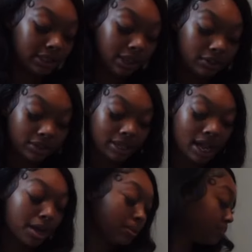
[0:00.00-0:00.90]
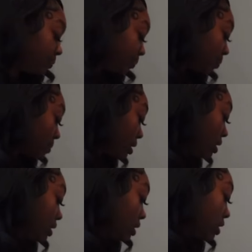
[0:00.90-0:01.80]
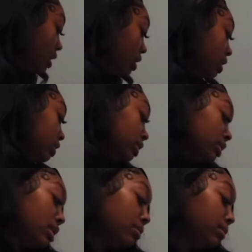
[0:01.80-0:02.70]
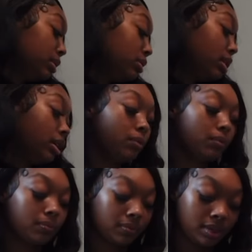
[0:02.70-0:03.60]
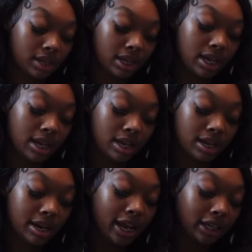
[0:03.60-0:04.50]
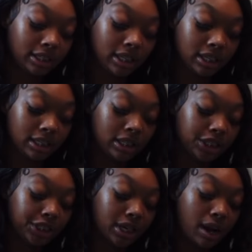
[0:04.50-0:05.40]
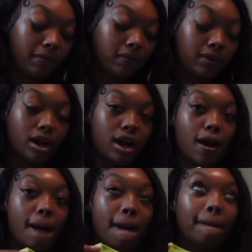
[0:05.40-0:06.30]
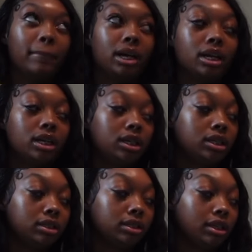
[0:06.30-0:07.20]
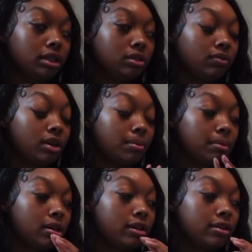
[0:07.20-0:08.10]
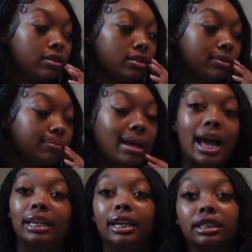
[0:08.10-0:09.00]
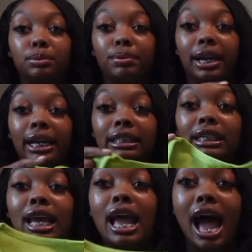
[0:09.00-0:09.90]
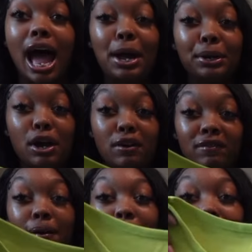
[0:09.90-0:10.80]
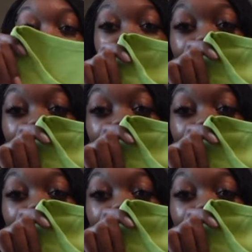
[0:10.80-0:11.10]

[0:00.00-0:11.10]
secret though so real cute next is this shirt from this from um, aliexpress i don't know if i'm gonna be able to